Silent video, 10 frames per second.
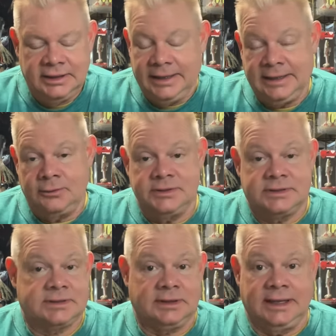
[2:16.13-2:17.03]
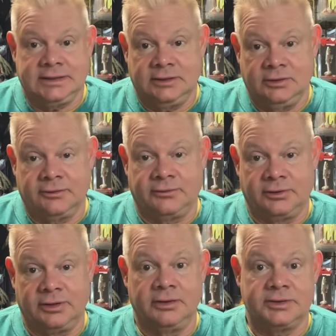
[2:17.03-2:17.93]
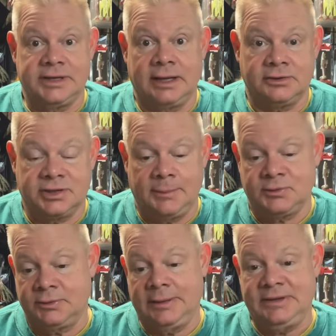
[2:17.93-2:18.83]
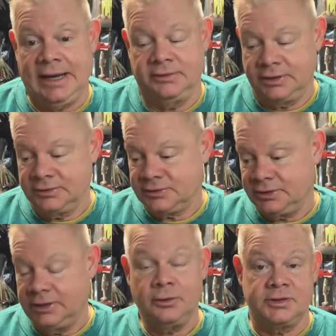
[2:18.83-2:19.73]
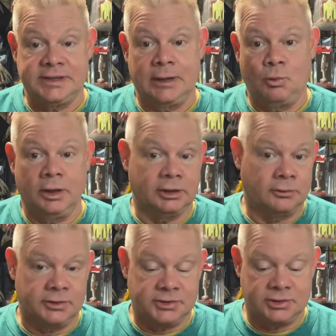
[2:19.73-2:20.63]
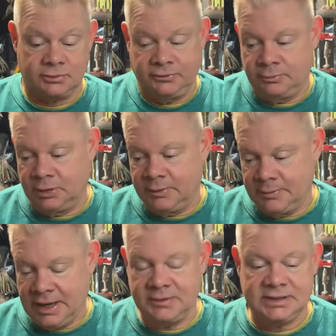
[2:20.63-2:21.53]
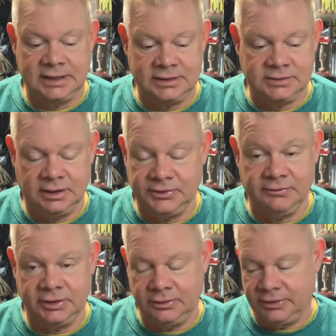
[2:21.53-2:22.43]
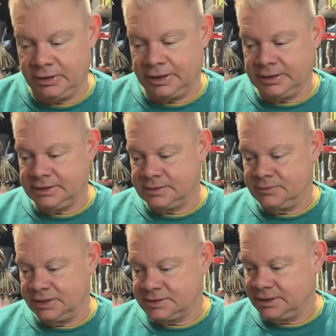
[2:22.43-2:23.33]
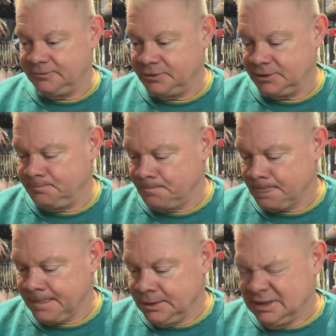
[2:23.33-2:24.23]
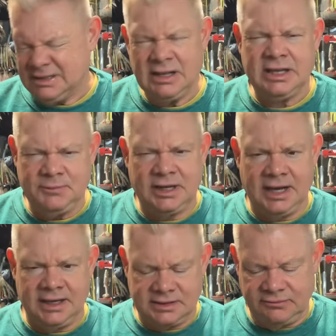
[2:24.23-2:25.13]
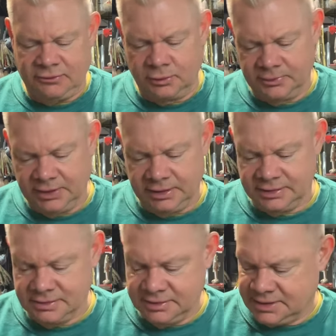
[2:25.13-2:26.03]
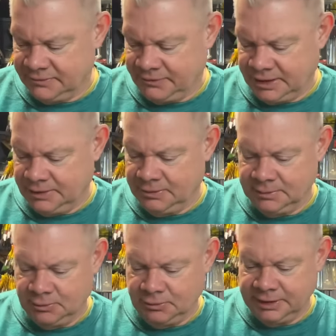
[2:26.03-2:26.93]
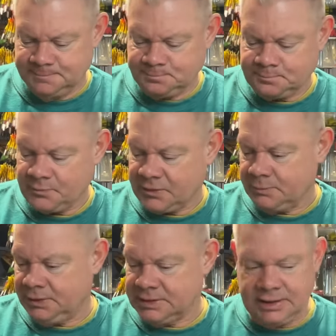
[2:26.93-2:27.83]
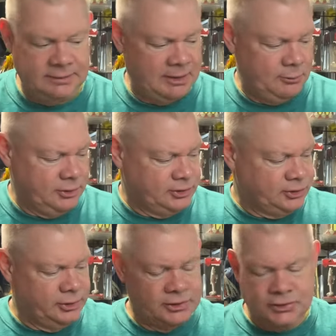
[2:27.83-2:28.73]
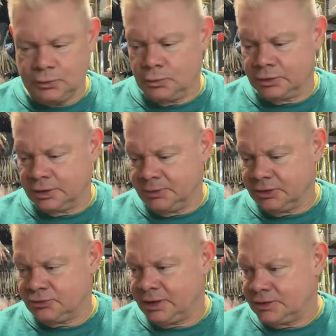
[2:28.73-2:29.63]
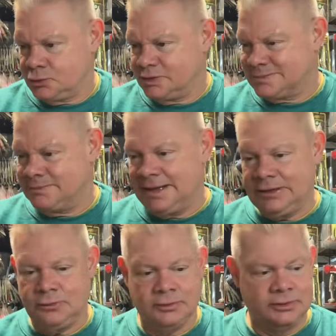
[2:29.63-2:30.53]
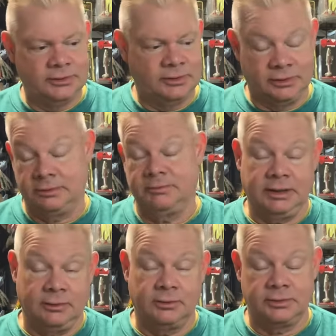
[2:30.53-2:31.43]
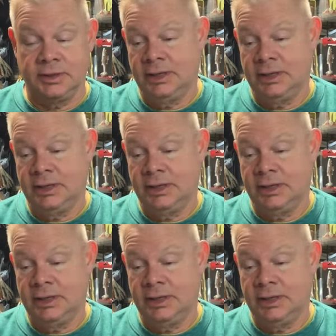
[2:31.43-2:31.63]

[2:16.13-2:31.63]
And I always like to look for other tackle shops when I'm down there. So I know there's that one across the street from where my mom is staying, so I'll definitely go there again. They had some nice stuff. So I'll keep you guys informed on the stuff I get while I'm away. But I wanted to show you this order. I'm going to try to do as many videos